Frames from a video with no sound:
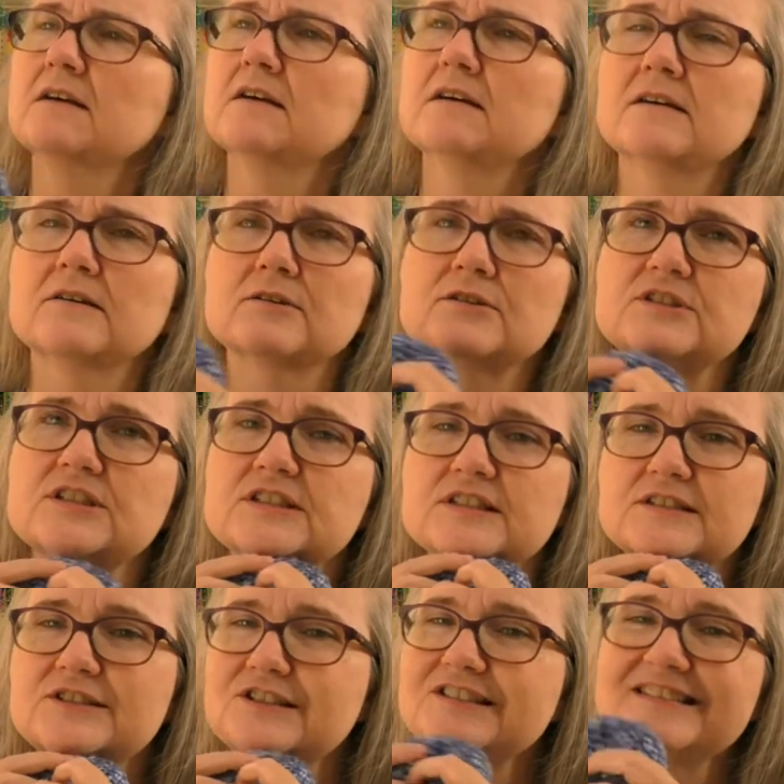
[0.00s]
oh, she's
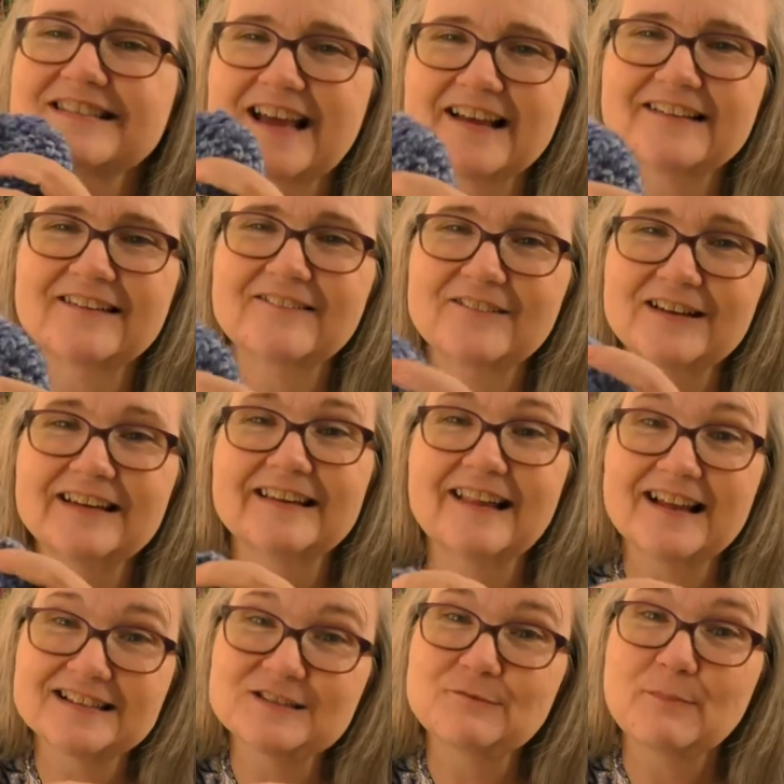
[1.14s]
she's got really
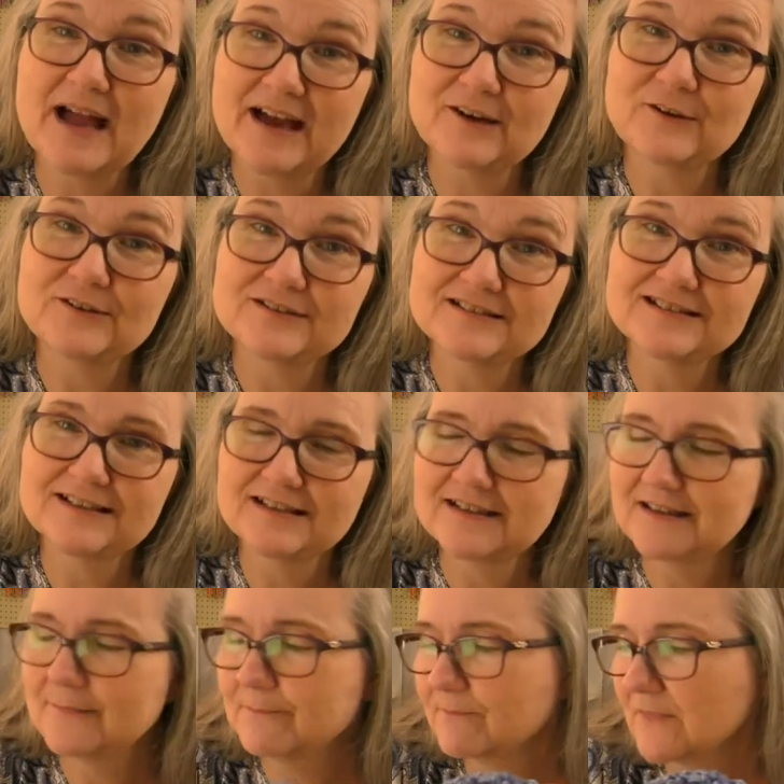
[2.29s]
lots of patterns.
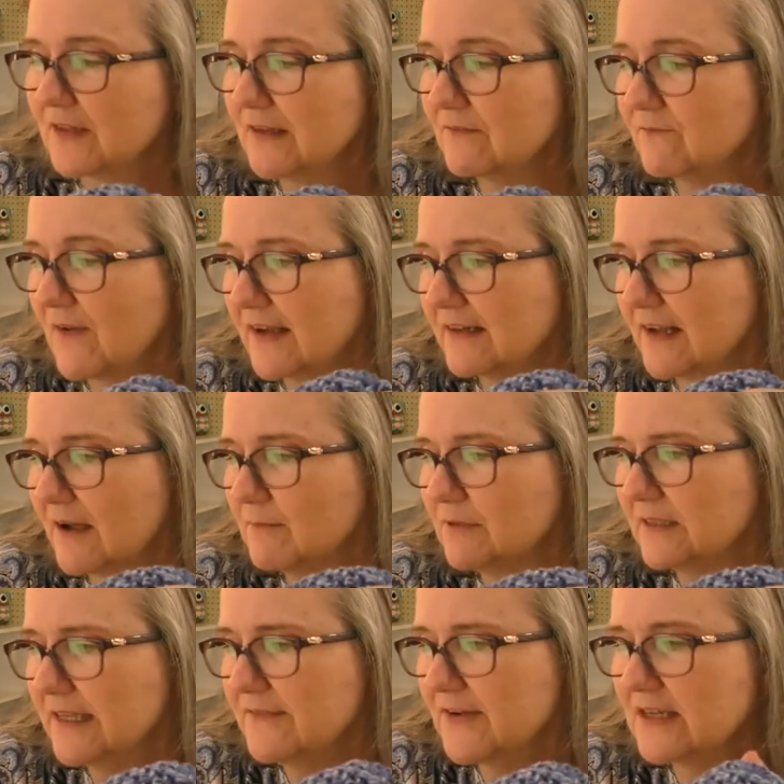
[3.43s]
Um, in fact, I
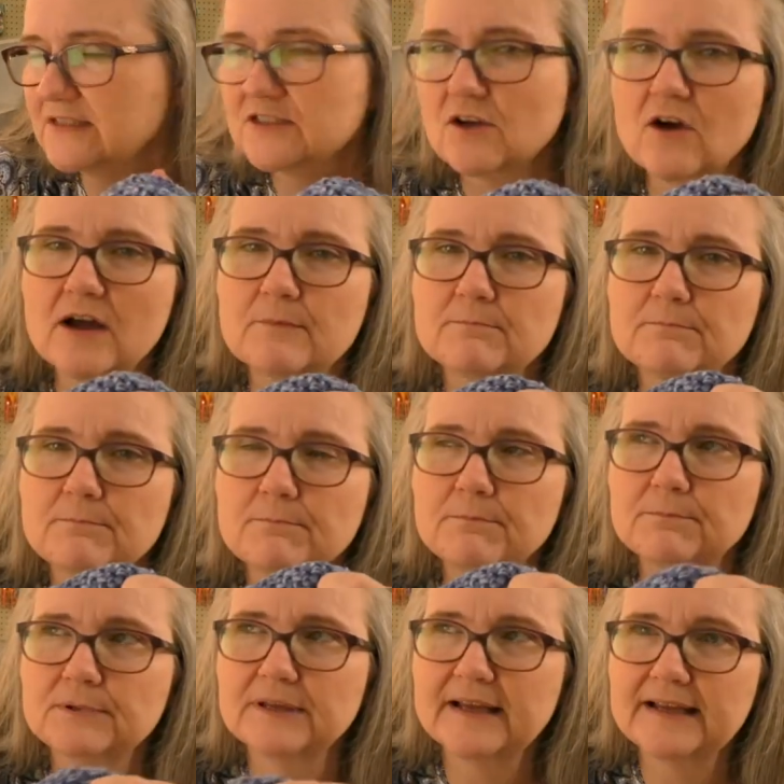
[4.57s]
believe I saw a
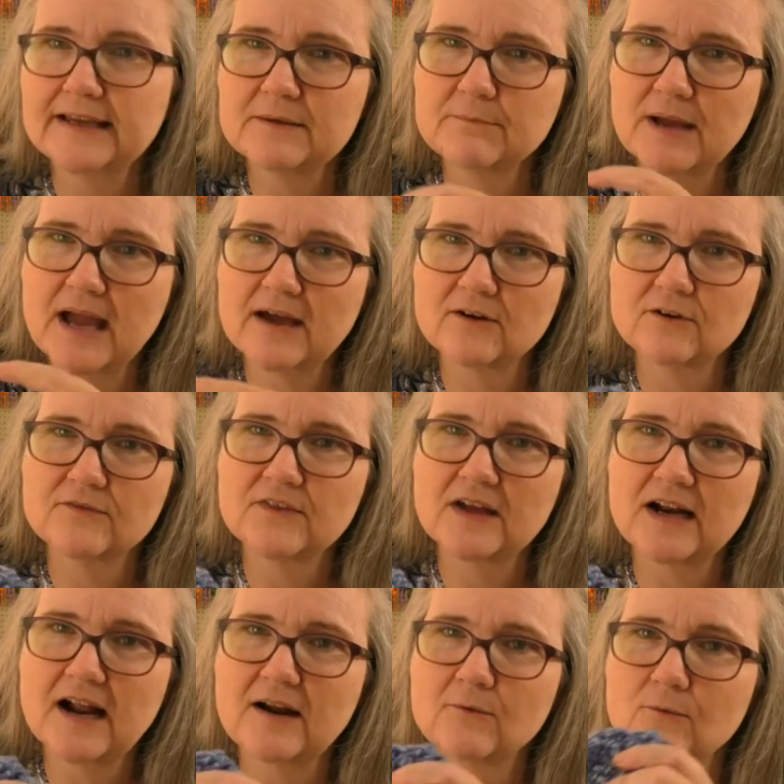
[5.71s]
blanket pattern that
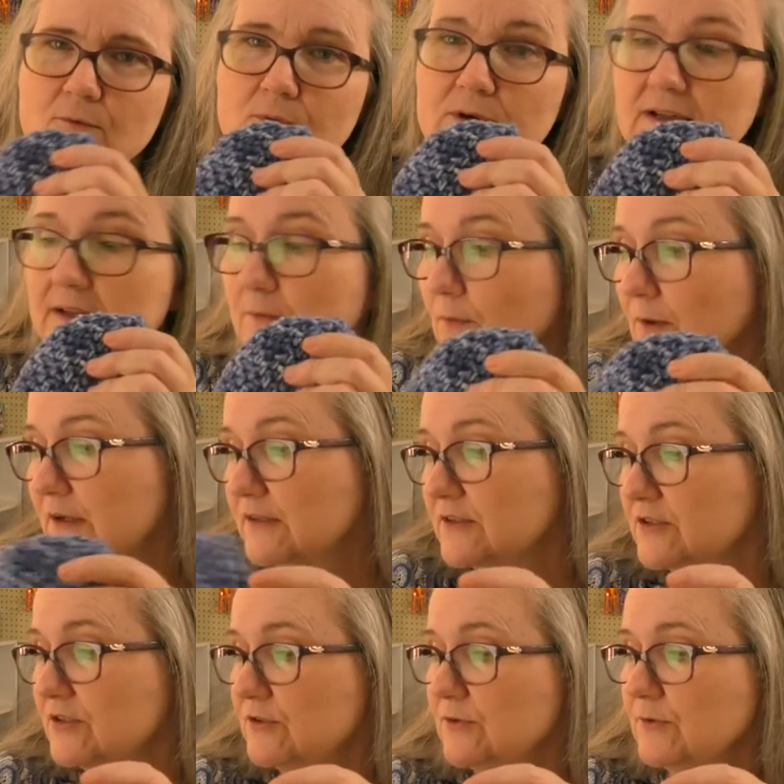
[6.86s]
I really want
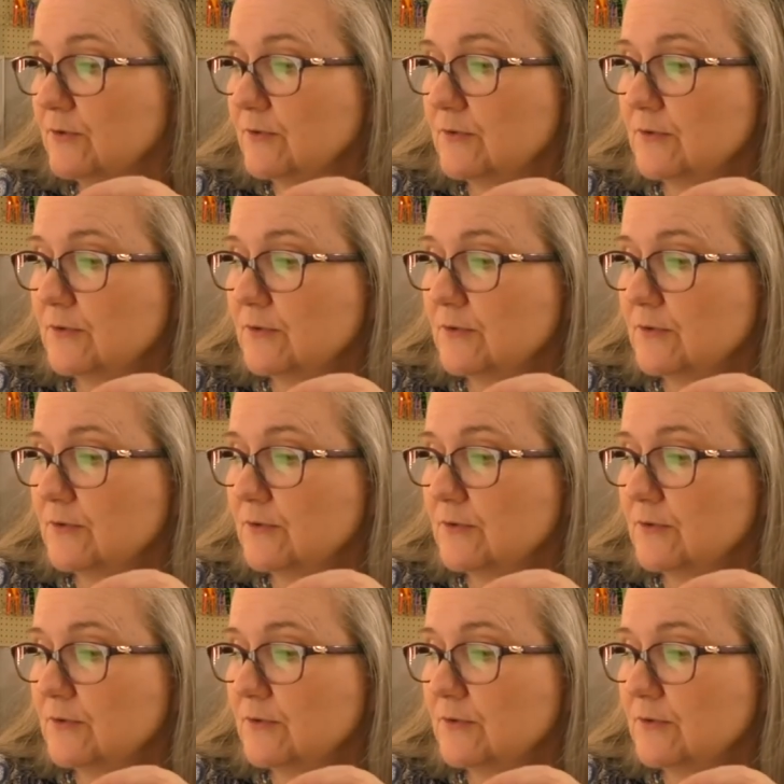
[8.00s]
to